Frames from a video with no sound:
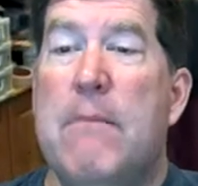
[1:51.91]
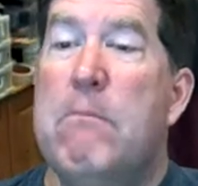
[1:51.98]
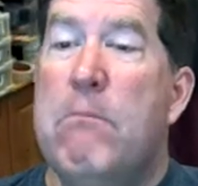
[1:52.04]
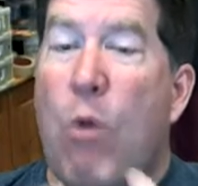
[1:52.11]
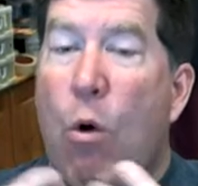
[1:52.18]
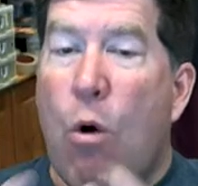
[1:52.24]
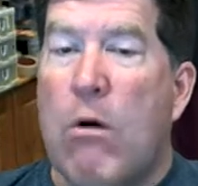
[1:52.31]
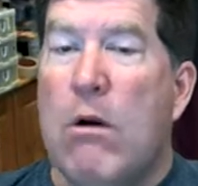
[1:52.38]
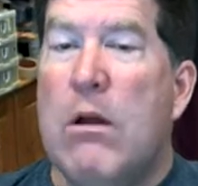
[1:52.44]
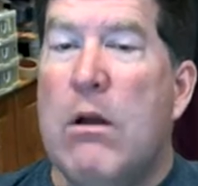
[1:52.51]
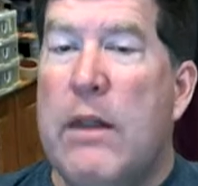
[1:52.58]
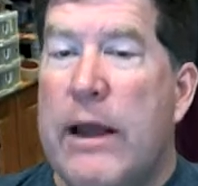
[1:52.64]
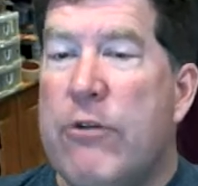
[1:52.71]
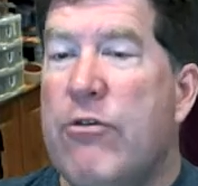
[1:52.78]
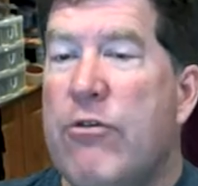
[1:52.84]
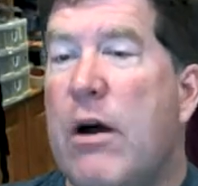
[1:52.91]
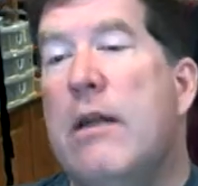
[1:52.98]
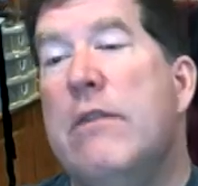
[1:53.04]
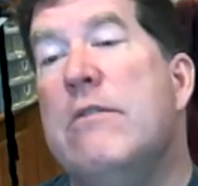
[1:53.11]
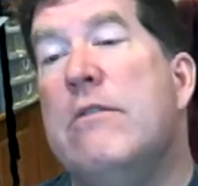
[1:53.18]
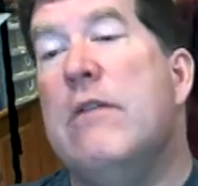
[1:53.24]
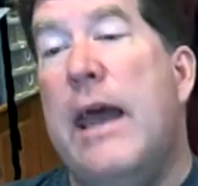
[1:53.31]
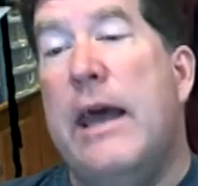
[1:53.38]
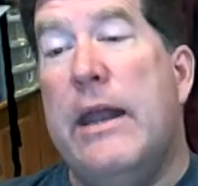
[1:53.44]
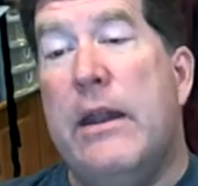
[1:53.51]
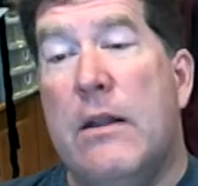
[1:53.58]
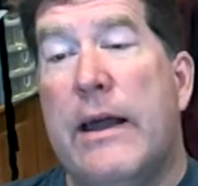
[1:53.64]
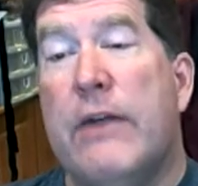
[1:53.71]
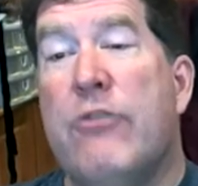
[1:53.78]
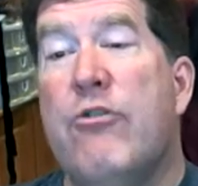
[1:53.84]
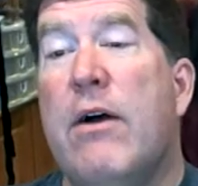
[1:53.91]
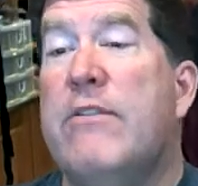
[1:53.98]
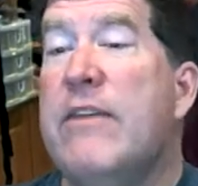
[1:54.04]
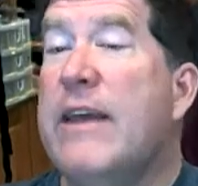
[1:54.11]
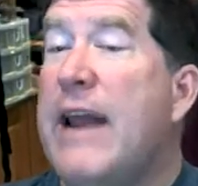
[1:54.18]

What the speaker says: more electrons and electrons